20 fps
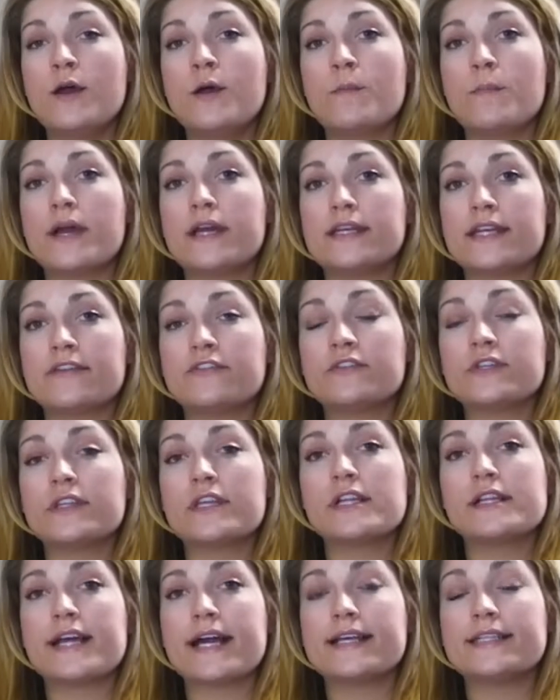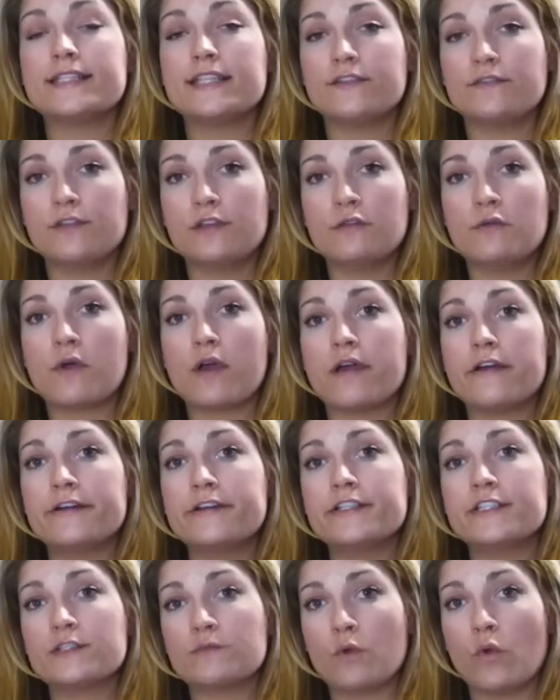But nevertheless, if you are a
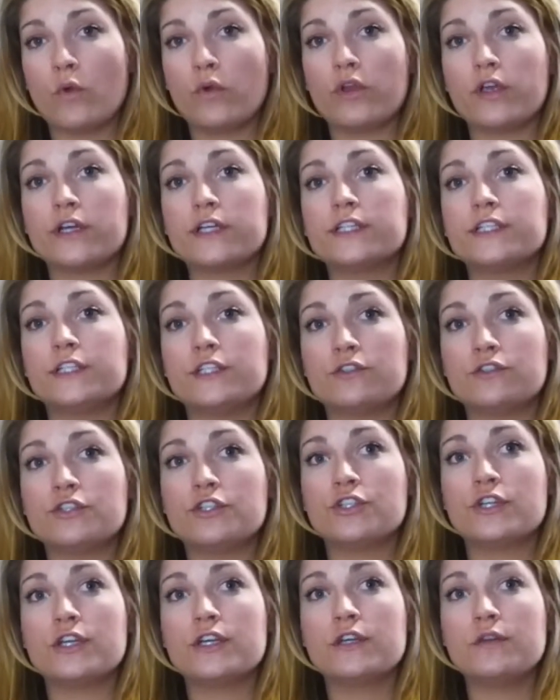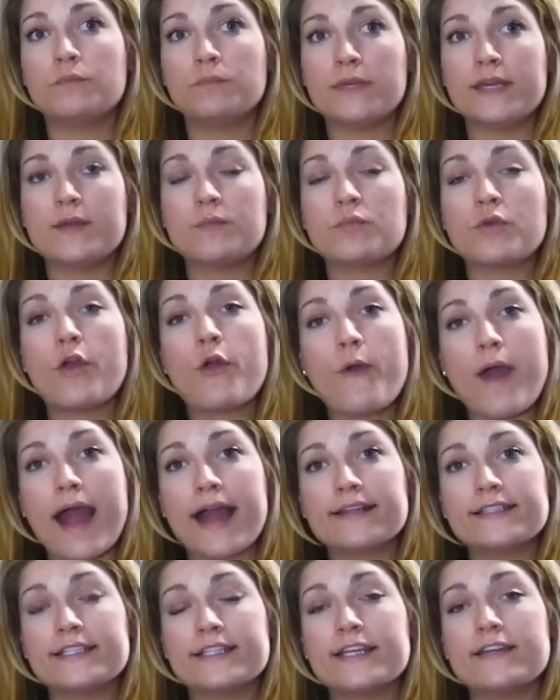smoker, you should be
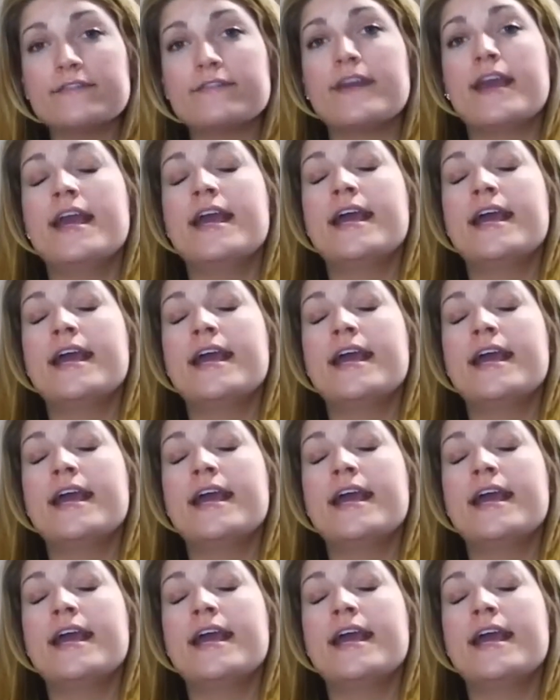proactive